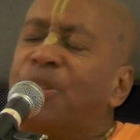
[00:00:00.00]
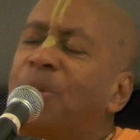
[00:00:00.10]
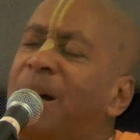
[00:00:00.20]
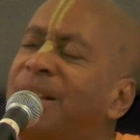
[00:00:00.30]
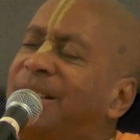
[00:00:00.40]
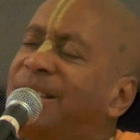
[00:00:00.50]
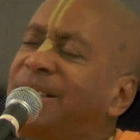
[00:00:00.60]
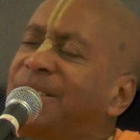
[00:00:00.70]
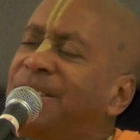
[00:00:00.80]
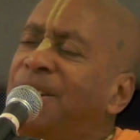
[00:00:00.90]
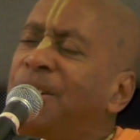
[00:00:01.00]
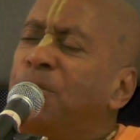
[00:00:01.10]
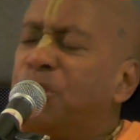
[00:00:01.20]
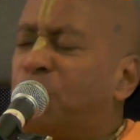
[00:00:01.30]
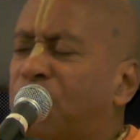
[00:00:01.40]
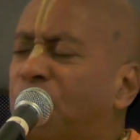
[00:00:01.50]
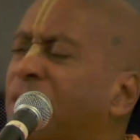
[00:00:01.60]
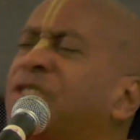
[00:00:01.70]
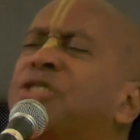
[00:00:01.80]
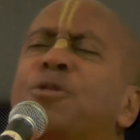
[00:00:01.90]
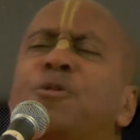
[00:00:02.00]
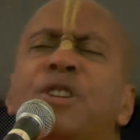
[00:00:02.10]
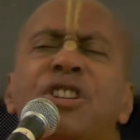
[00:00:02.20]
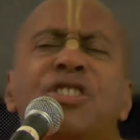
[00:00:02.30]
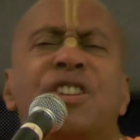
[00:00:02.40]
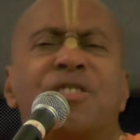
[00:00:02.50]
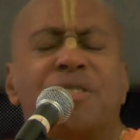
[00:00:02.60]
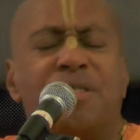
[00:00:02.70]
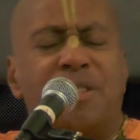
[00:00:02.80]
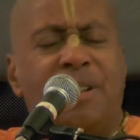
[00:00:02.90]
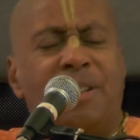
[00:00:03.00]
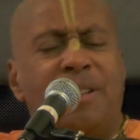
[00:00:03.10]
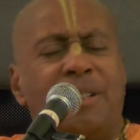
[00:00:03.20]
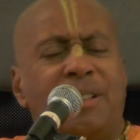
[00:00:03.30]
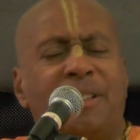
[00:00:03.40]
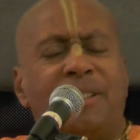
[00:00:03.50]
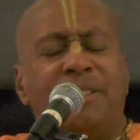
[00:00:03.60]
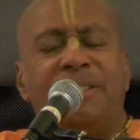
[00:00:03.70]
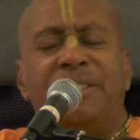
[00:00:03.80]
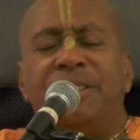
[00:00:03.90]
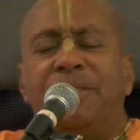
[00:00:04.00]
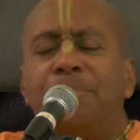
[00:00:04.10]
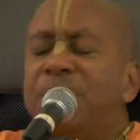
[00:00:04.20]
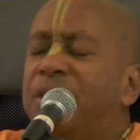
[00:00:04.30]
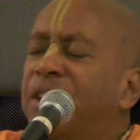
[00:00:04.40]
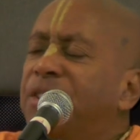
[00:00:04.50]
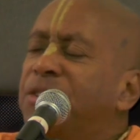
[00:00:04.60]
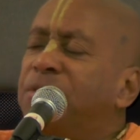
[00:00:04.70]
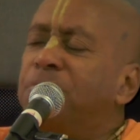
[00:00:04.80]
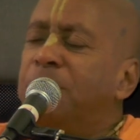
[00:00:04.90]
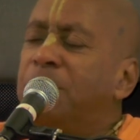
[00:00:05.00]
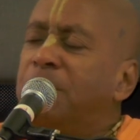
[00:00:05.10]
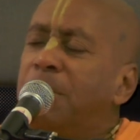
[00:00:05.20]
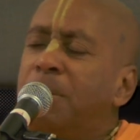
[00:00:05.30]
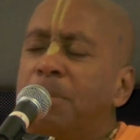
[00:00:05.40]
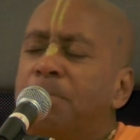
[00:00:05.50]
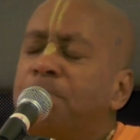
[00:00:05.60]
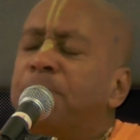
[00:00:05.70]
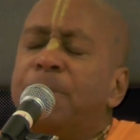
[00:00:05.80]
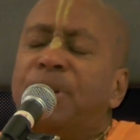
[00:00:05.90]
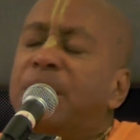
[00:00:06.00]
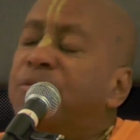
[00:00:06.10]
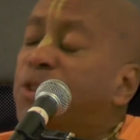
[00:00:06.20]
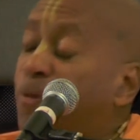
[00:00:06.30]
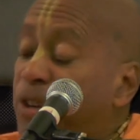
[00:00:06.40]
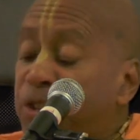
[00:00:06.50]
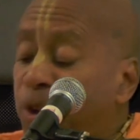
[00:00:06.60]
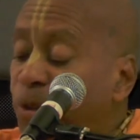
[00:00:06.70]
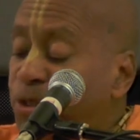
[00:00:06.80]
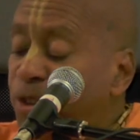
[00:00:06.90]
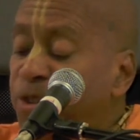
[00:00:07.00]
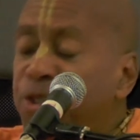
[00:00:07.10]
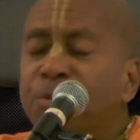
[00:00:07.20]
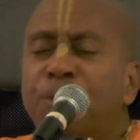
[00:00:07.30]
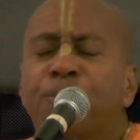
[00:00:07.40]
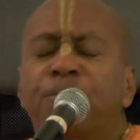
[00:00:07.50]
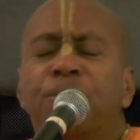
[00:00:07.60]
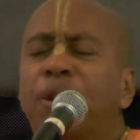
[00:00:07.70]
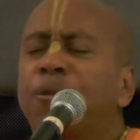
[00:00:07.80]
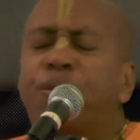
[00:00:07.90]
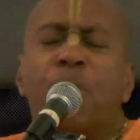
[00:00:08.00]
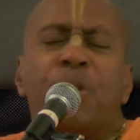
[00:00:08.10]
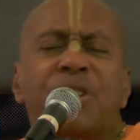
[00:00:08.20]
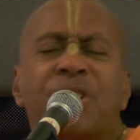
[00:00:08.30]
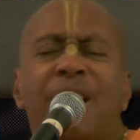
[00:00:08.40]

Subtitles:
qualities, which would cause division, because people of different cultures would focus